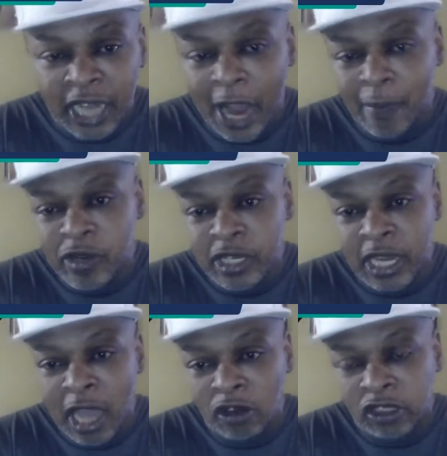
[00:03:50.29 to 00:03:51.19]
And I
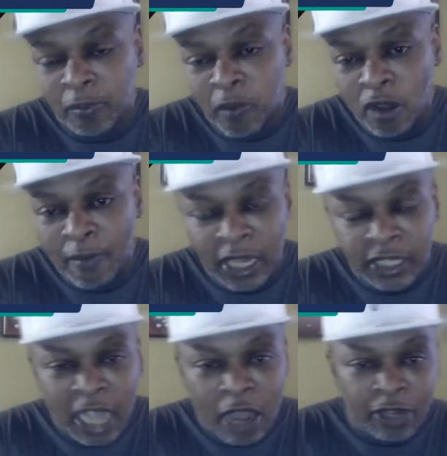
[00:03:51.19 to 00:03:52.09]
appreciate all the support, man,
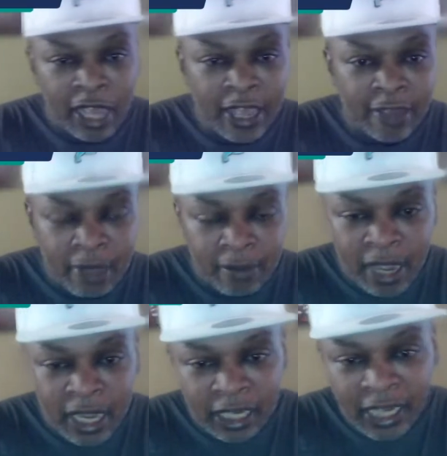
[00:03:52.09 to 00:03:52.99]
that y'all gave me, man.